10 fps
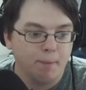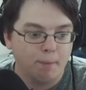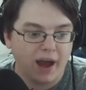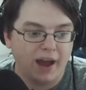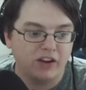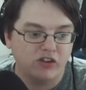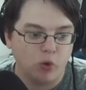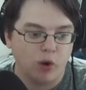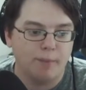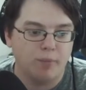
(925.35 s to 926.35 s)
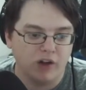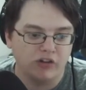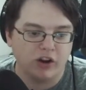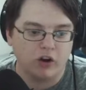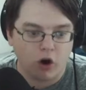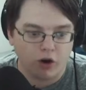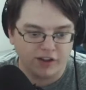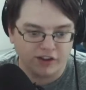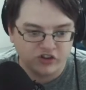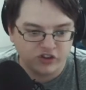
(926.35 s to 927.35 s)
by destroying Project
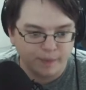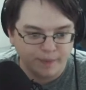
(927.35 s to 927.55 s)
Carthage